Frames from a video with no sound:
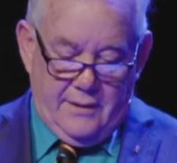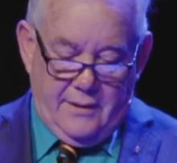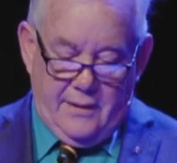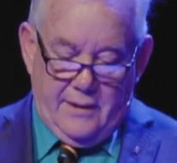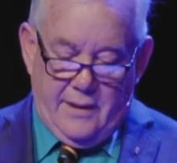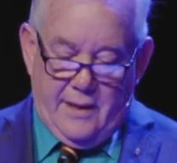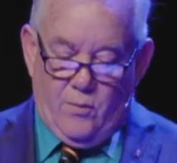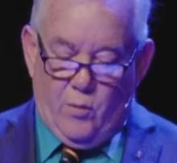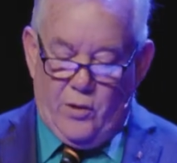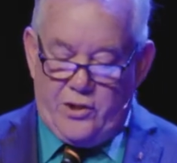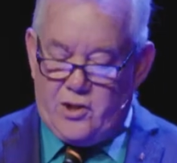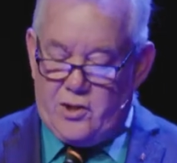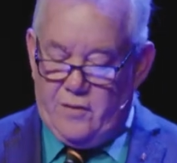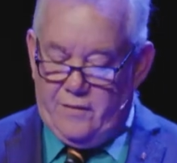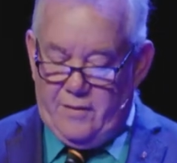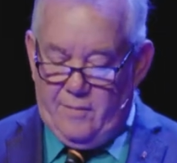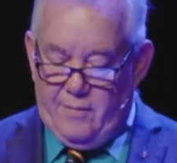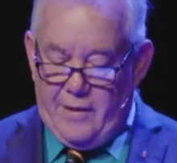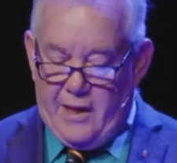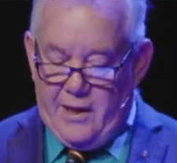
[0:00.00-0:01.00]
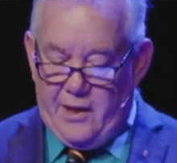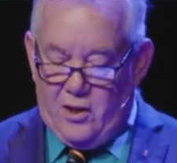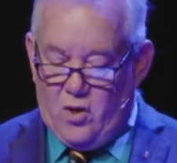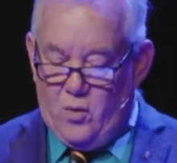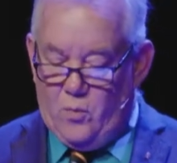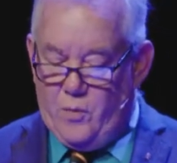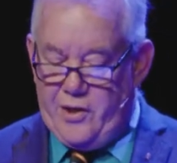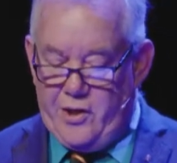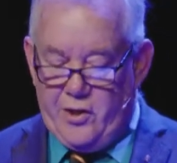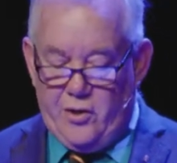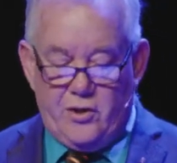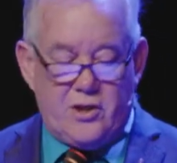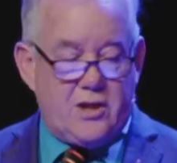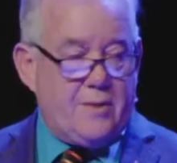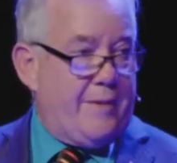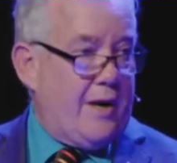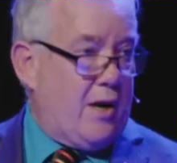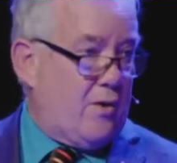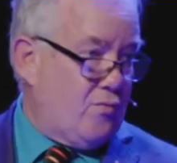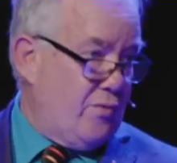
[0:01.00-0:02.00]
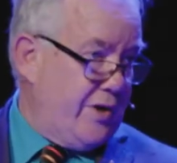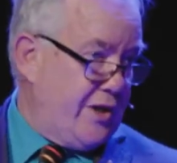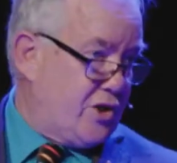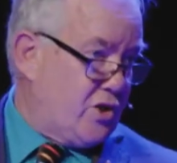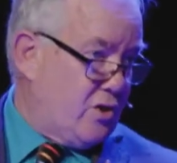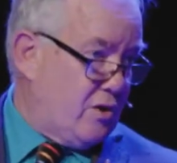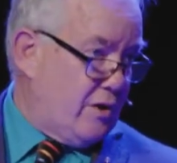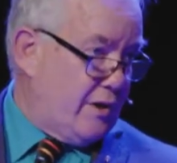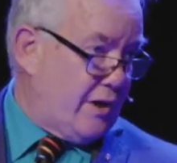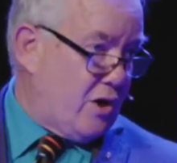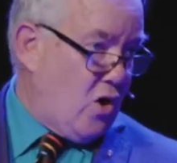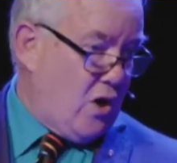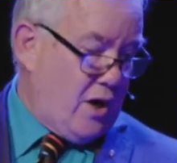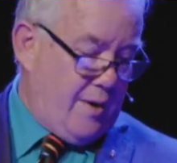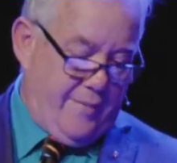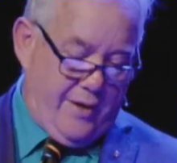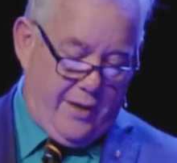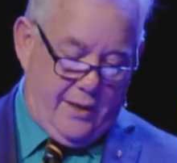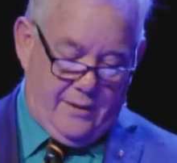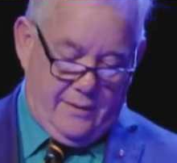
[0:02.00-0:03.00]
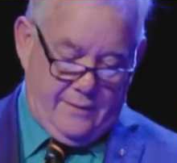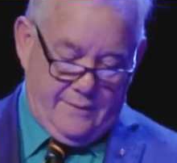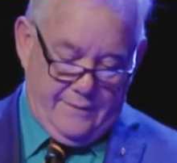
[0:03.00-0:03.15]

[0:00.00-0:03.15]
And which of the many could we use about regional economy?